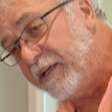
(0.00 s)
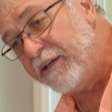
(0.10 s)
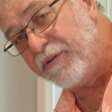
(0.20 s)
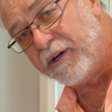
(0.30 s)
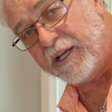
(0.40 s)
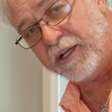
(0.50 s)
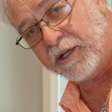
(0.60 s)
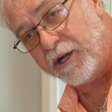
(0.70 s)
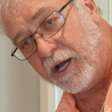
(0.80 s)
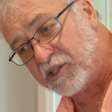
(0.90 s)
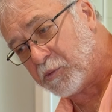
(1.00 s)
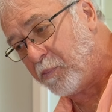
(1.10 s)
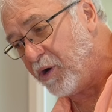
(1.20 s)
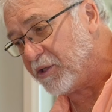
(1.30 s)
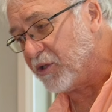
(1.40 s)
leave it in a nice
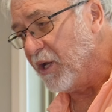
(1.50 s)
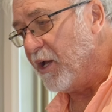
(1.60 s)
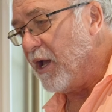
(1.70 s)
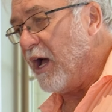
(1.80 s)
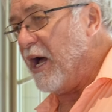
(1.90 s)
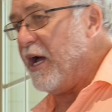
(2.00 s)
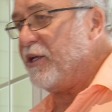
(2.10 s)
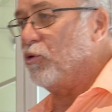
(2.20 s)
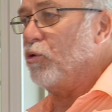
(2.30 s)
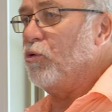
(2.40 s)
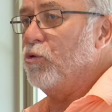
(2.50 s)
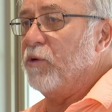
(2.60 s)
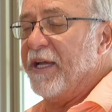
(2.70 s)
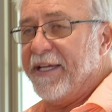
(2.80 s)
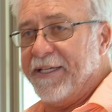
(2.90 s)
spot. I
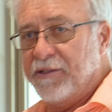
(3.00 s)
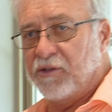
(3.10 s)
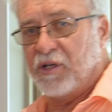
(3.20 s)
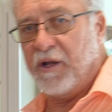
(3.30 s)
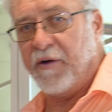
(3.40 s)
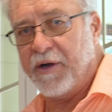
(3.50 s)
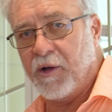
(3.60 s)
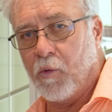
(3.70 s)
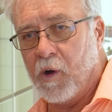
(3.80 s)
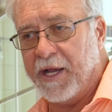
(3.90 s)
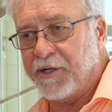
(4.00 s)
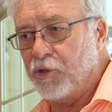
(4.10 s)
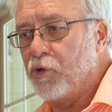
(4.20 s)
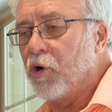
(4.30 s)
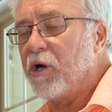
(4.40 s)
do an interior one.
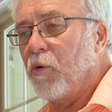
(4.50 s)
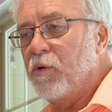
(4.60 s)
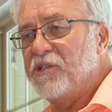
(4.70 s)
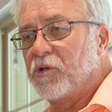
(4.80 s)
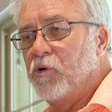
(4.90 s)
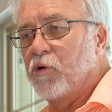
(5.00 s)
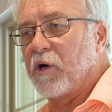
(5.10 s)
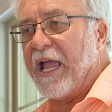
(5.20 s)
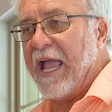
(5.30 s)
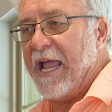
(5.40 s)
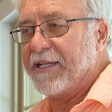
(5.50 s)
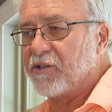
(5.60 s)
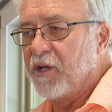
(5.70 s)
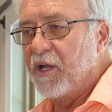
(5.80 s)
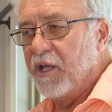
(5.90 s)
You got to always look
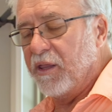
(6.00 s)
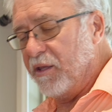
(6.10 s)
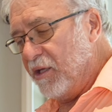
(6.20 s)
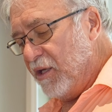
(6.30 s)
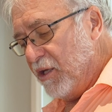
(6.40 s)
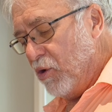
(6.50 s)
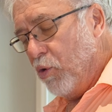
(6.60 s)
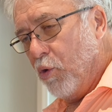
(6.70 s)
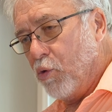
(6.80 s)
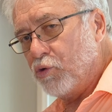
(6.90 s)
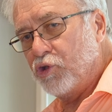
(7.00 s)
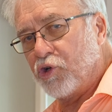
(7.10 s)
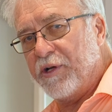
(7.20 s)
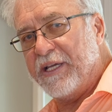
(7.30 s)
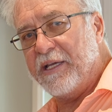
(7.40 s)
at the
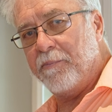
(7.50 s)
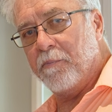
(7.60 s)
laundry,